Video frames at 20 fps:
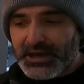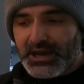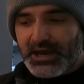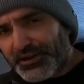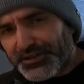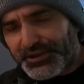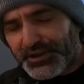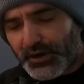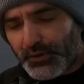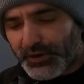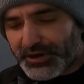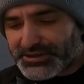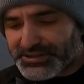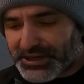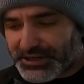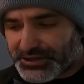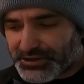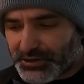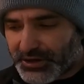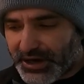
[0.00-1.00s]
Another thing I want to
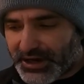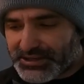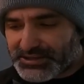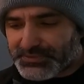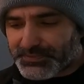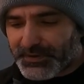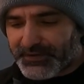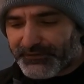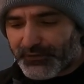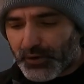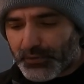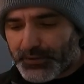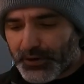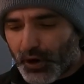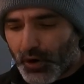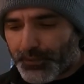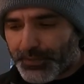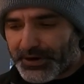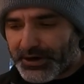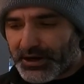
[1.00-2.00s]
say to you guys before we
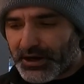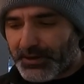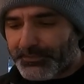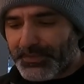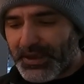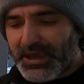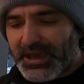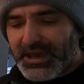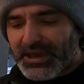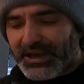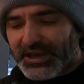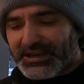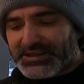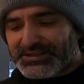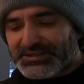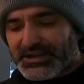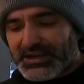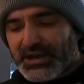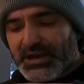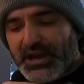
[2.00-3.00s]
open it up
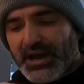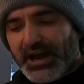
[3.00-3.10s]
is,